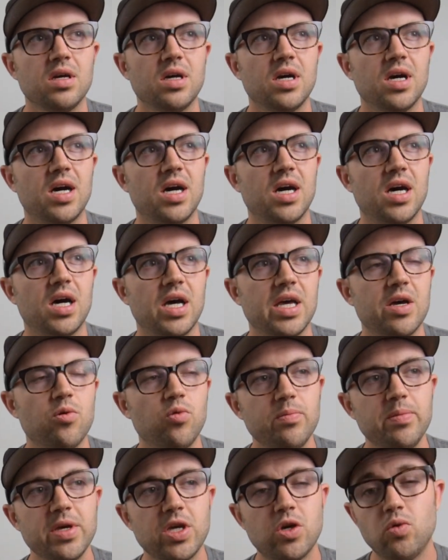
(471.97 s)
It
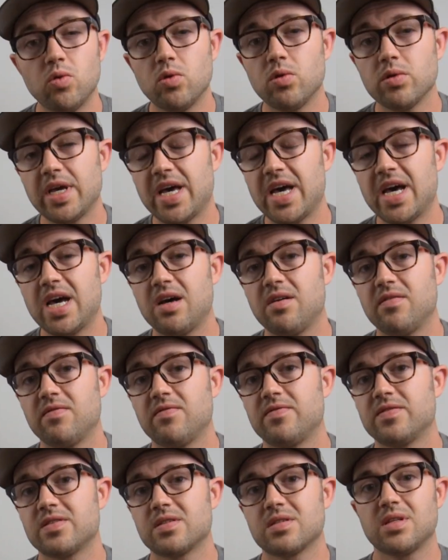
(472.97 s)
would be cool to
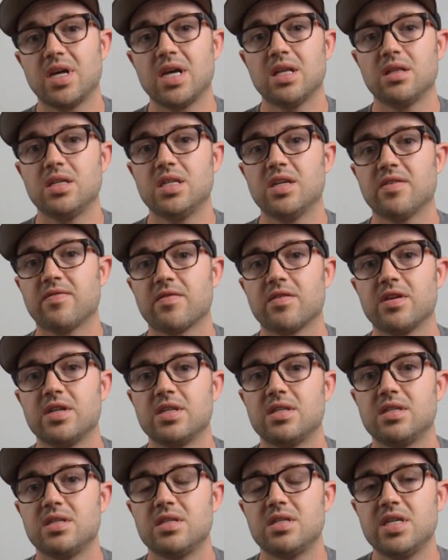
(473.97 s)
have slightly different
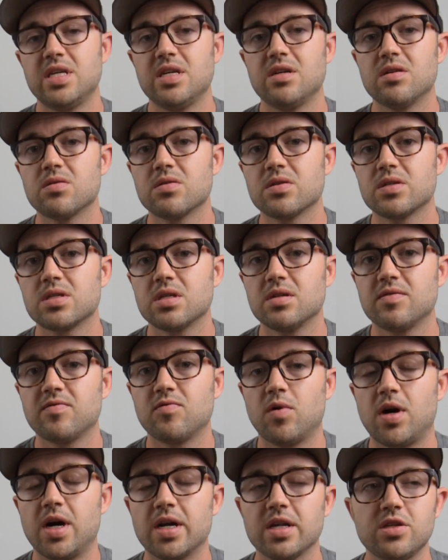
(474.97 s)
tiers of
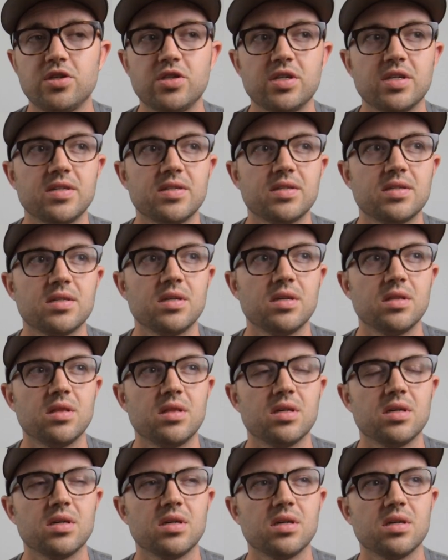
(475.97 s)
wattages.
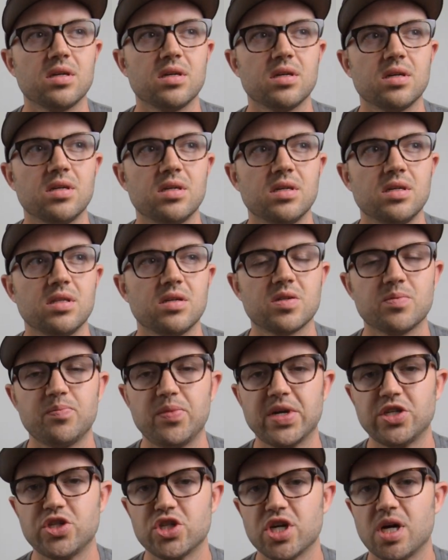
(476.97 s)
There's a
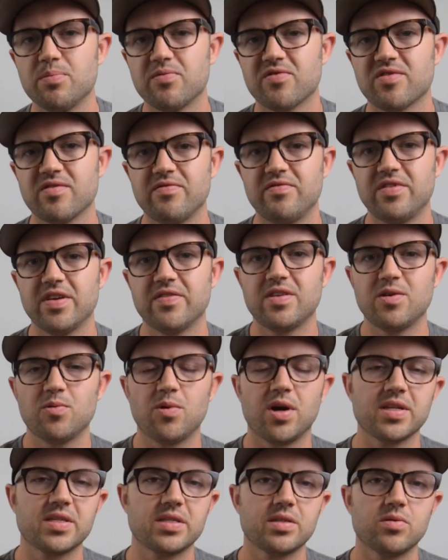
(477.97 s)
big jump from 50
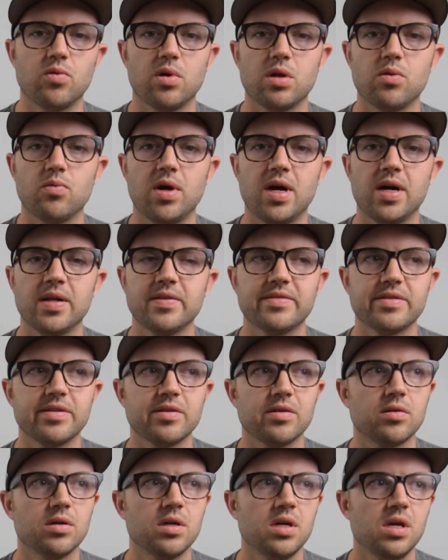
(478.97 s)
watts to 1 watt, so